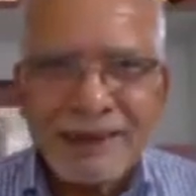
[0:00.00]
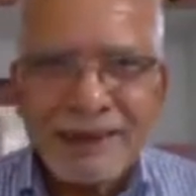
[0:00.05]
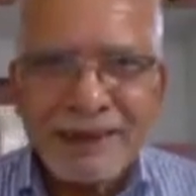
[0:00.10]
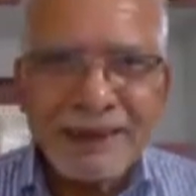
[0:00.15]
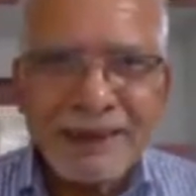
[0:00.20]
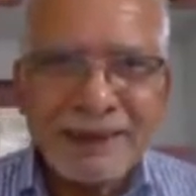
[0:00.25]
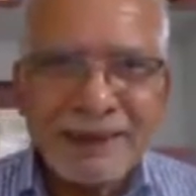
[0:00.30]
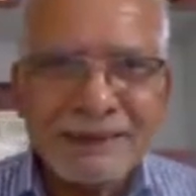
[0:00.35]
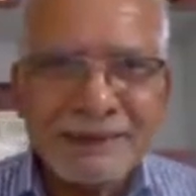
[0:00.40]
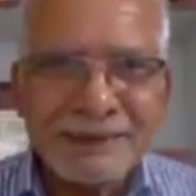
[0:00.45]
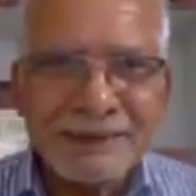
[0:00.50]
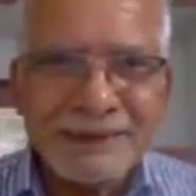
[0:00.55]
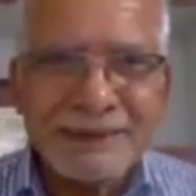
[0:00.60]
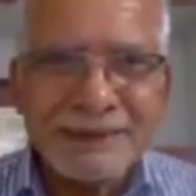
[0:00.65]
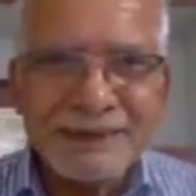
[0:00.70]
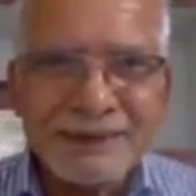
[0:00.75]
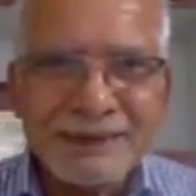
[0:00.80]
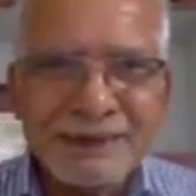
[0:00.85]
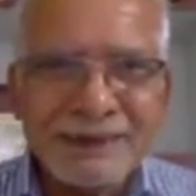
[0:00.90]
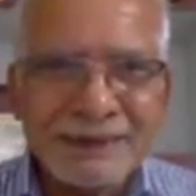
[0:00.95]
And
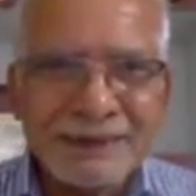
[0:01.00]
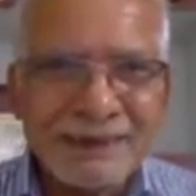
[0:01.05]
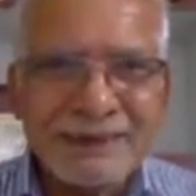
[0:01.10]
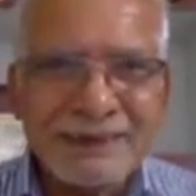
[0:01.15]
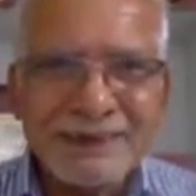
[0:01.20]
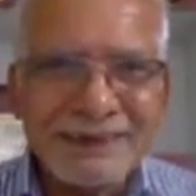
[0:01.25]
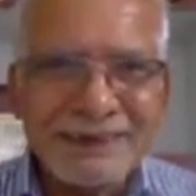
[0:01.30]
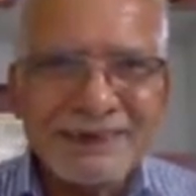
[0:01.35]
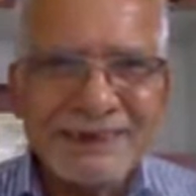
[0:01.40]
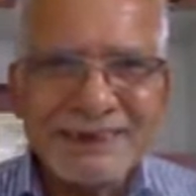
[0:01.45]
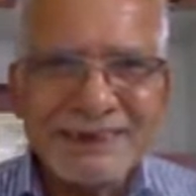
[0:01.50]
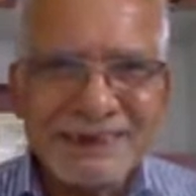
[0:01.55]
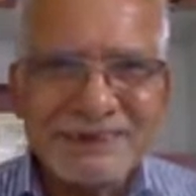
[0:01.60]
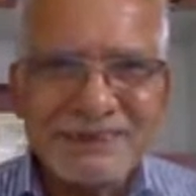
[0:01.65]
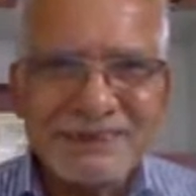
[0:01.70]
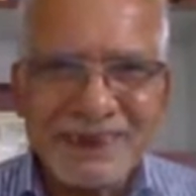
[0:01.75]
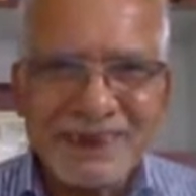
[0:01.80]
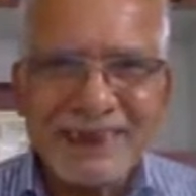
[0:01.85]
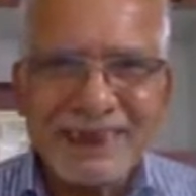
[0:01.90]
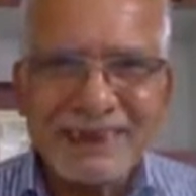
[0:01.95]
in
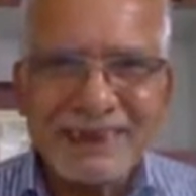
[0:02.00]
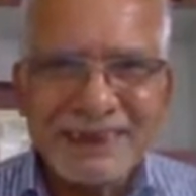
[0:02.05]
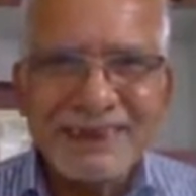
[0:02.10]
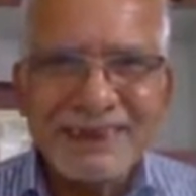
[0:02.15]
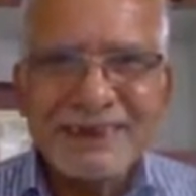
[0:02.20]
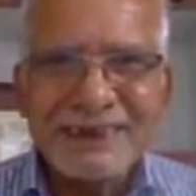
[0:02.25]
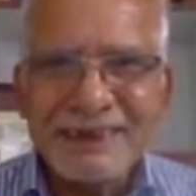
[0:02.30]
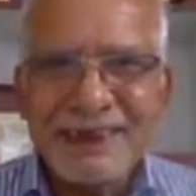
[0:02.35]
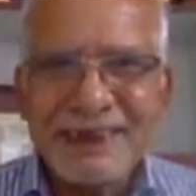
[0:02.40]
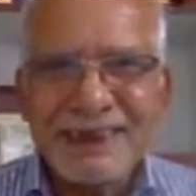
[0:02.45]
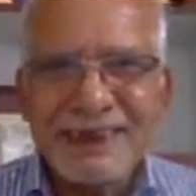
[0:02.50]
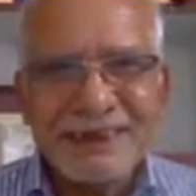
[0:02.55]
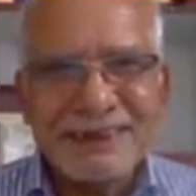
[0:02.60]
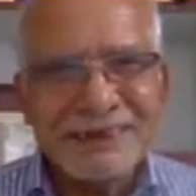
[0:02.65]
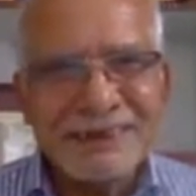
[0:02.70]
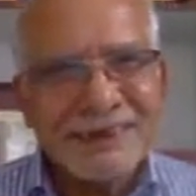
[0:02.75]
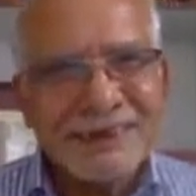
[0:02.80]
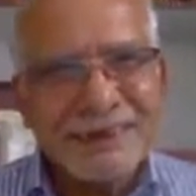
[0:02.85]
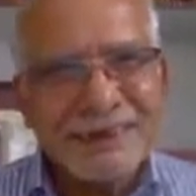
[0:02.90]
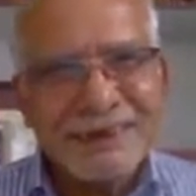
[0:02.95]
1935, they
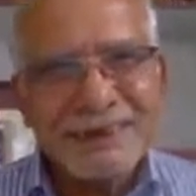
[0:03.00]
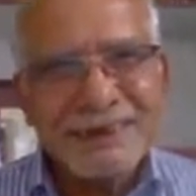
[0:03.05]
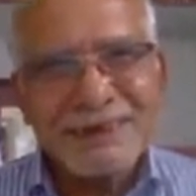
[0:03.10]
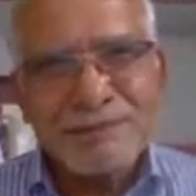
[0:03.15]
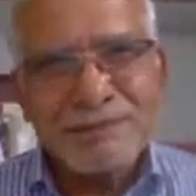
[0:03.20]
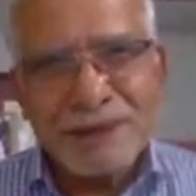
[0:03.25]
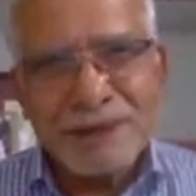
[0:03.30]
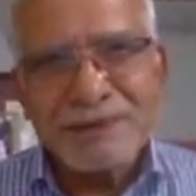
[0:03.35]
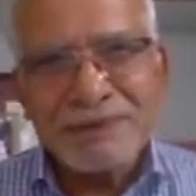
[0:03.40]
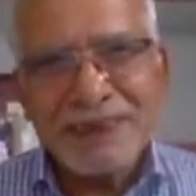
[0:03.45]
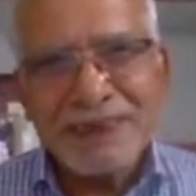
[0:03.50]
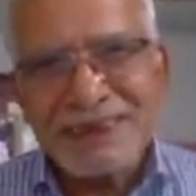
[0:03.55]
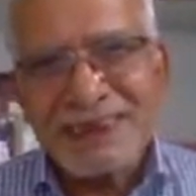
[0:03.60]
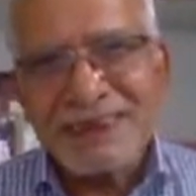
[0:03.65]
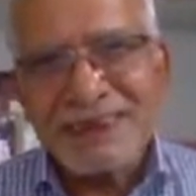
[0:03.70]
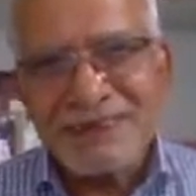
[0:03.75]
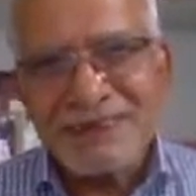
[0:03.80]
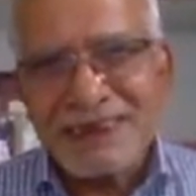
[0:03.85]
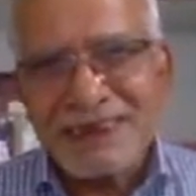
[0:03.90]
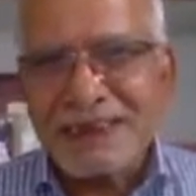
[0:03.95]
had a public
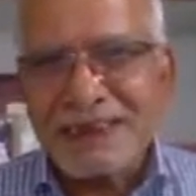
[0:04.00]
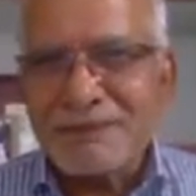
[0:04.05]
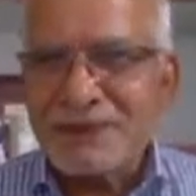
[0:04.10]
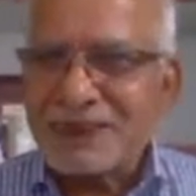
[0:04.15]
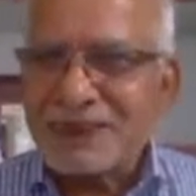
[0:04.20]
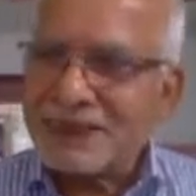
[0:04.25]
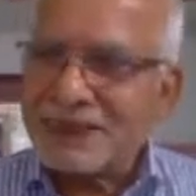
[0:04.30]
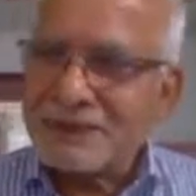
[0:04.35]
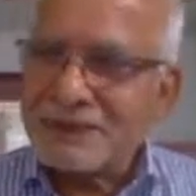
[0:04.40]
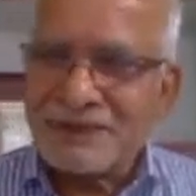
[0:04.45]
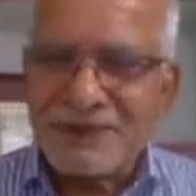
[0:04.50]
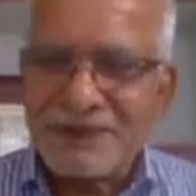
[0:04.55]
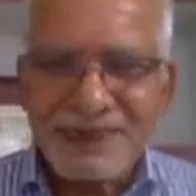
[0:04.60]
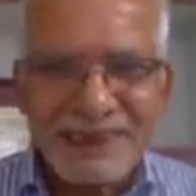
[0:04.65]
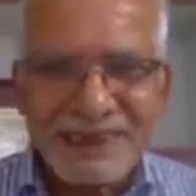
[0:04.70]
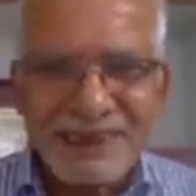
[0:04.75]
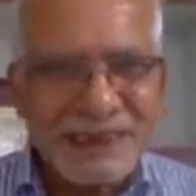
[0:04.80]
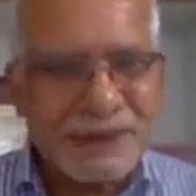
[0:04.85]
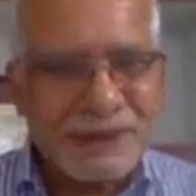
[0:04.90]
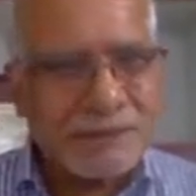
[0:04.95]
service commission
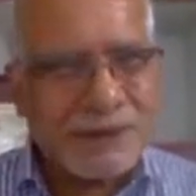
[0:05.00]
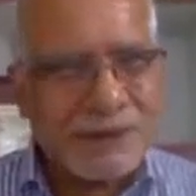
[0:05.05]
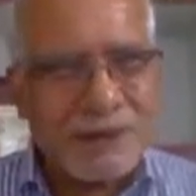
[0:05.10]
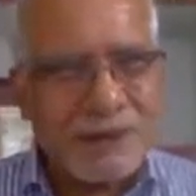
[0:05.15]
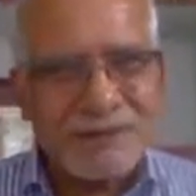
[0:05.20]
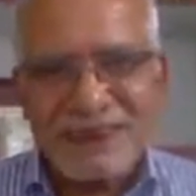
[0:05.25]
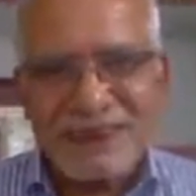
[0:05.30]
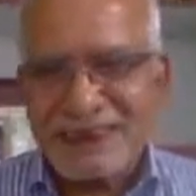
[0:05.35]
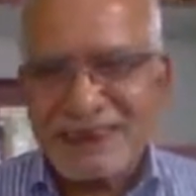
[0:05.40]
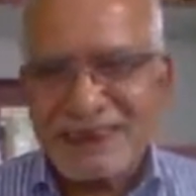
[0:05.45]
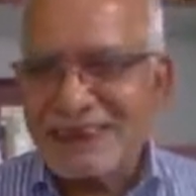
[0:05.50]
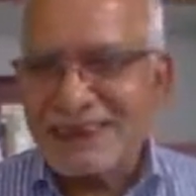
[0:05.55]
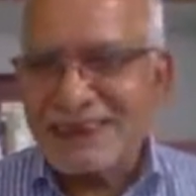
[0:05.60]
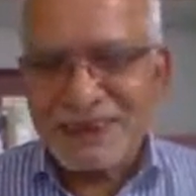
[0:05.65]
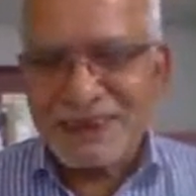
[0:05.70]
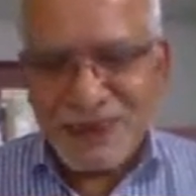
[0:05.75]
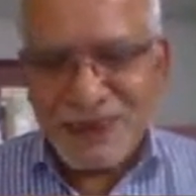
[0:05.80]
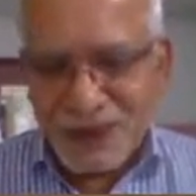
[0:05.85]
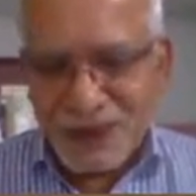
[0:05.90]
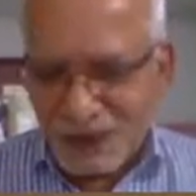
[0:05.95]
for each province.
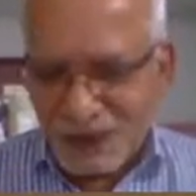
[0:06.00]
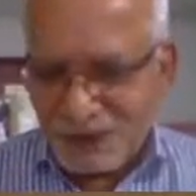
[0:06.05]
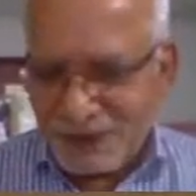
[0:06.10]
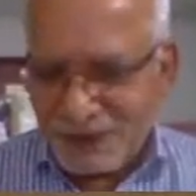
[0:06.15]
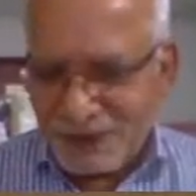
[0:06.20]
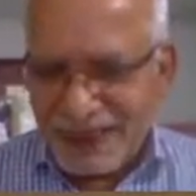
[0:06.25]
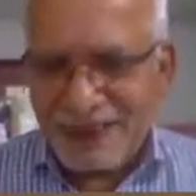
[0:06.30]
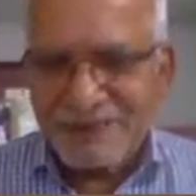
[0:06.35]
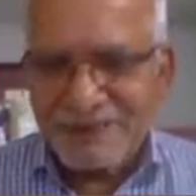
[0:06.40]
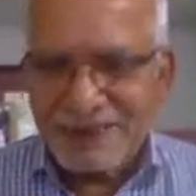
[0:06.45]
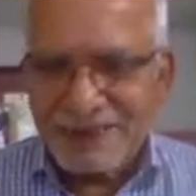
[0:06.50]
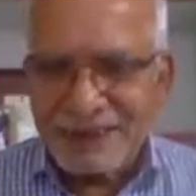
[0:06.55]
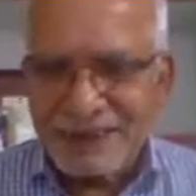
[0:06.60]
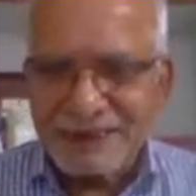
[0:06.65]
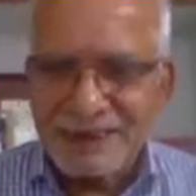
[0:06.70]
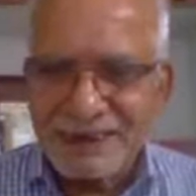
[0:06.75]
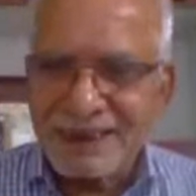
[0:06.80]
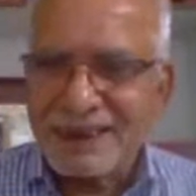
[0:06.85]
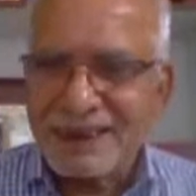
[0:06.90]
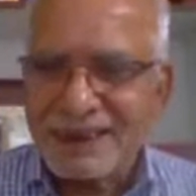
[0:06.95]
This is all we have
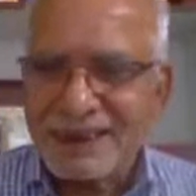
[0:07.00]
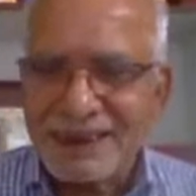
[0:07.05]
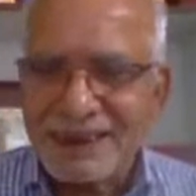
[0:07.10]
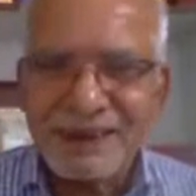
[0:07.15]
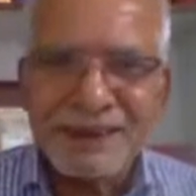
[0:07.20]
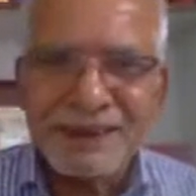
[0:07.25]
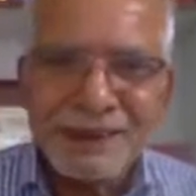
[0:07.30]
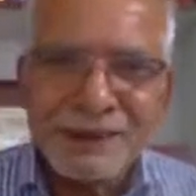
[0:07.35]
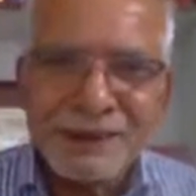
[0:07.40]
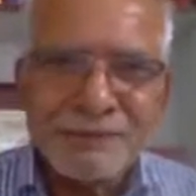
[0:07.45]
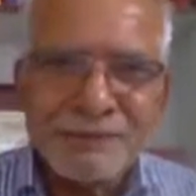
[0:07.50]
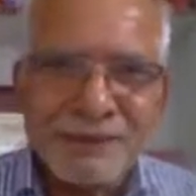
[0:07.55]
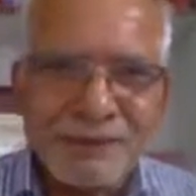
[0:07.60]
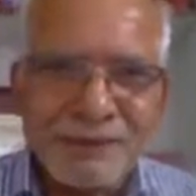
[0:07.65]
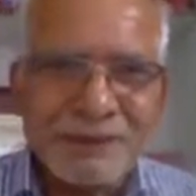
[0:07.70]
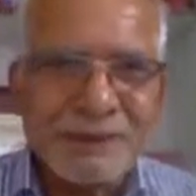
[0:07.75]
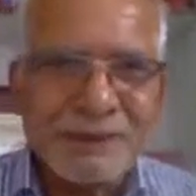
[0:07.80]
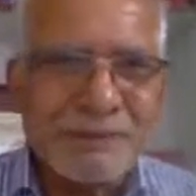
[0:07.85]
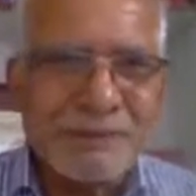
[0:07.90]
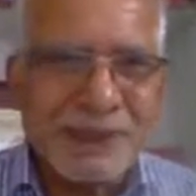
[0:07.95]
inherited
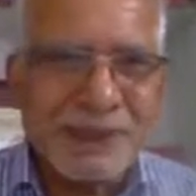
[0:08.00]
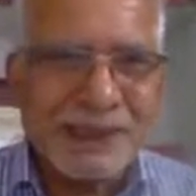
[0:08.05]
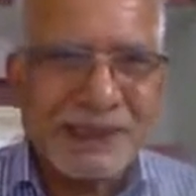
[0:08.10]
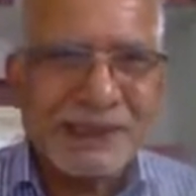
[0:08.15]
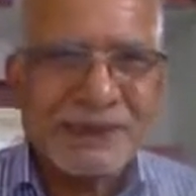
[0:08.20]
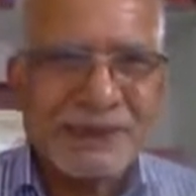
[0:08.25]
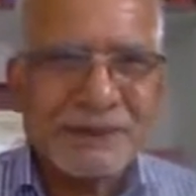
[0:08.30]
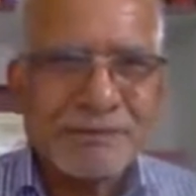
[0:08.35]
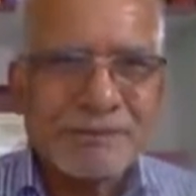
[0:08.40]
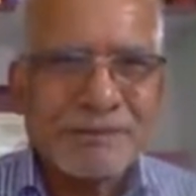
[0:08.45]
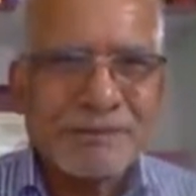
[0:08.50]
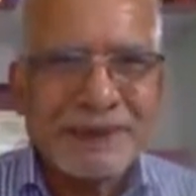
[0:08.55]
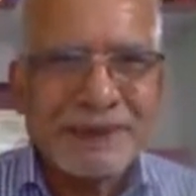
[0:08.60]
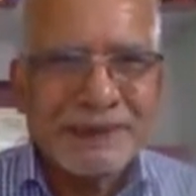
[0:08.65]
from the British.